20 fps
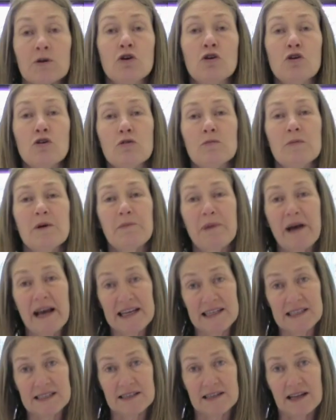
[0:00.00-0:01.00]
korma
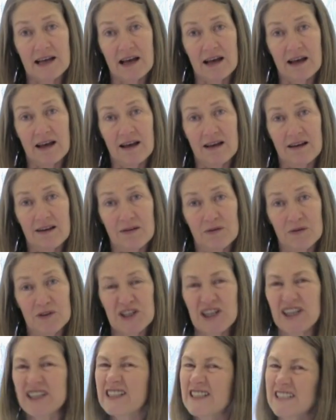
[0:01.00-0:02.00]
paste there,
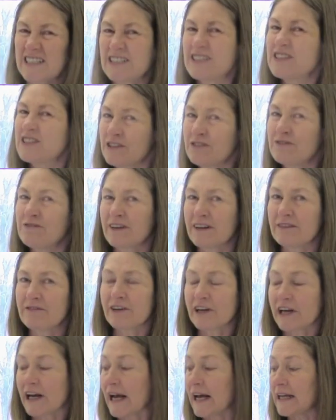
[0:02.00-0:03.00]
which I just do find
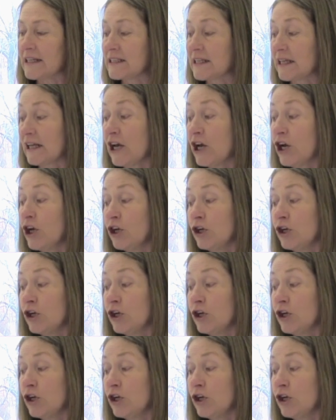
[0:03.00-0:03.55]
very handy.